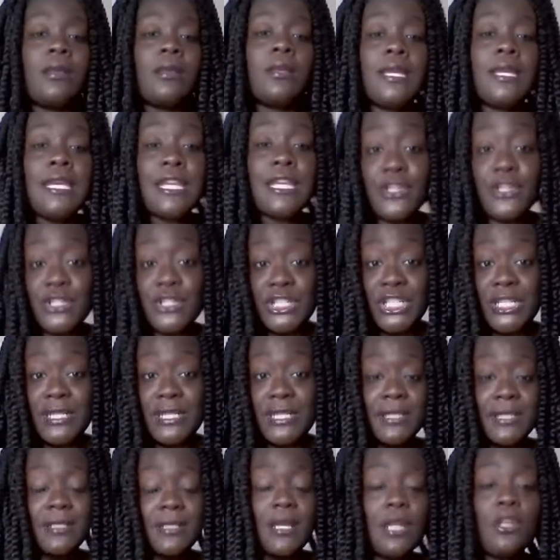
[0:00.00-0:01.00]

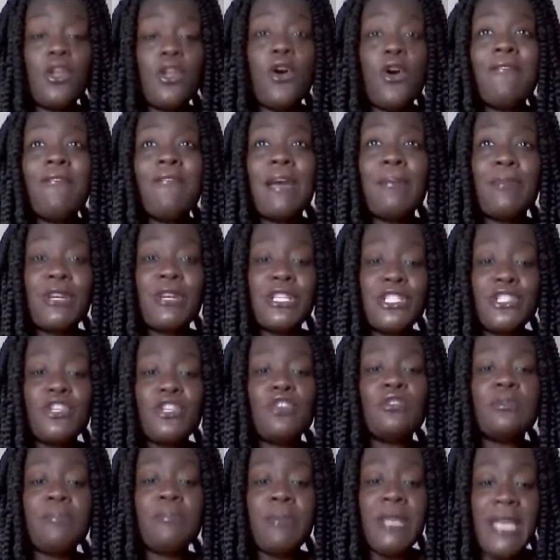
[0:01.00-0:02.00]
energies, lower
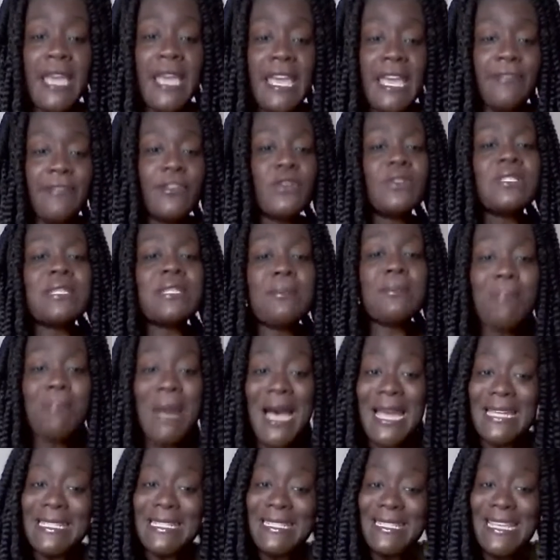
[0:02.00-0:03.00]
vibrational behaviors and
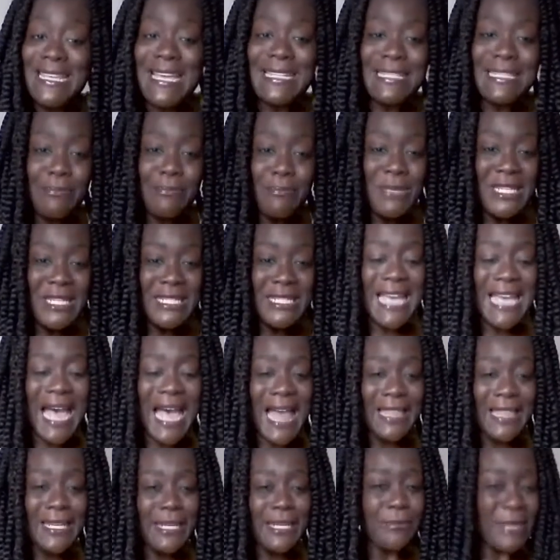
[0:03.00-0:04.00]
mindsets and
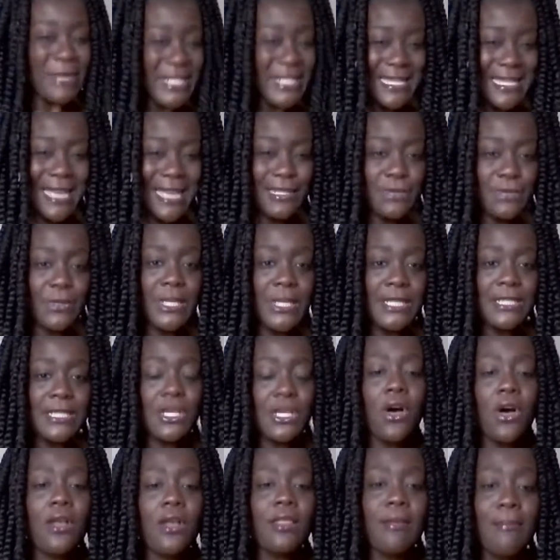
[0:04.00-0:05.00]
mentality, because that's what it's
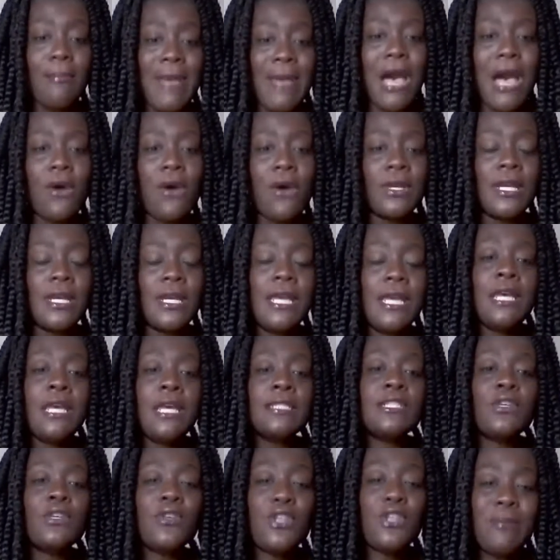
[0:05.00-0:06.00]
all about.
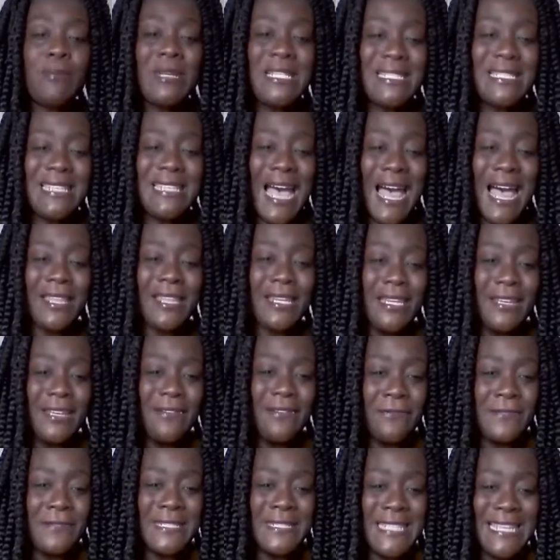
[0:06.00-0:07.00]
So your
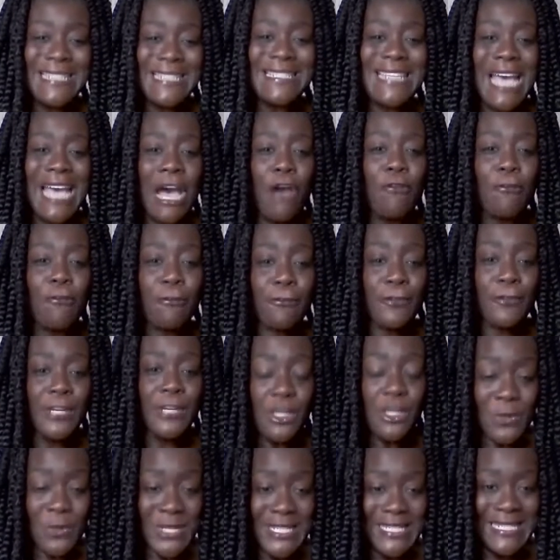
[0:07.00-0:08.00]
mentality sends out
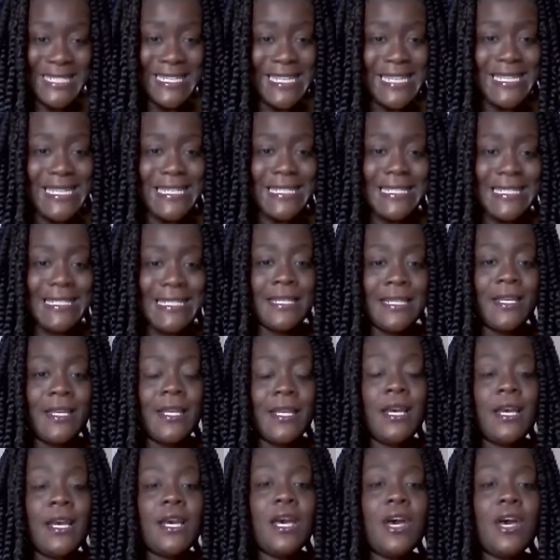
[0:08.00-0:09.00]
frequencies.
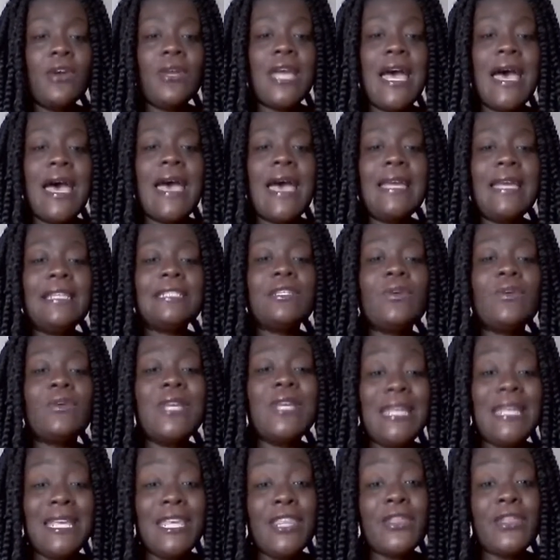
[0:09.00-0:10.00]
Okay, so
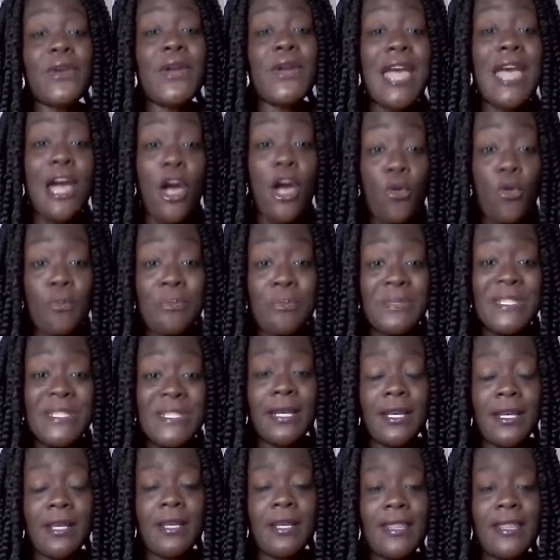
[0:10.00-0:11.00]
it either helps
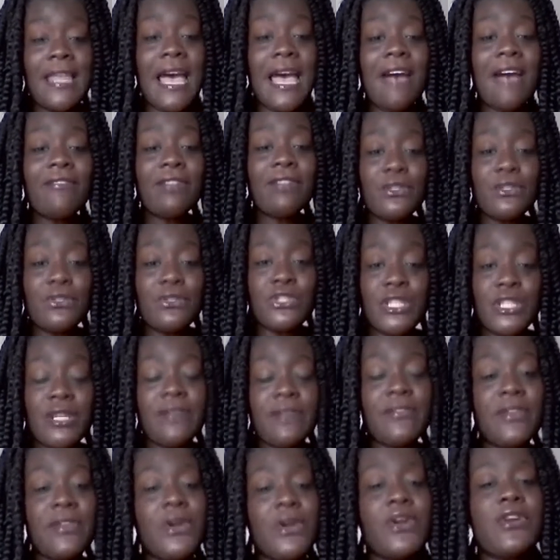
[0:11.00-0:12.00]
the evolution of
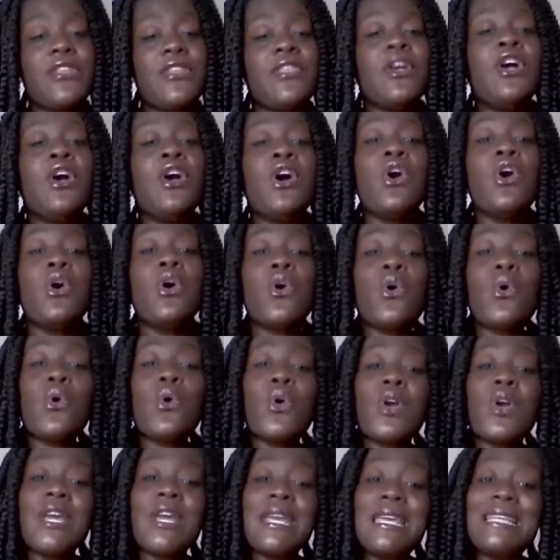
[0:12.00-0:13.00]
the earth
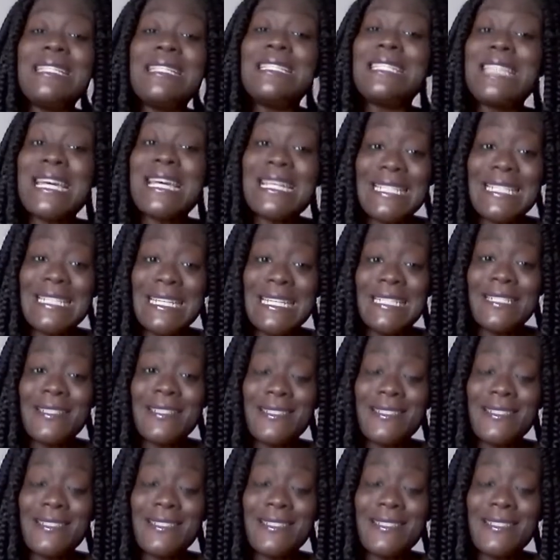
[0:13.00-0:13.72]
or it doesn't.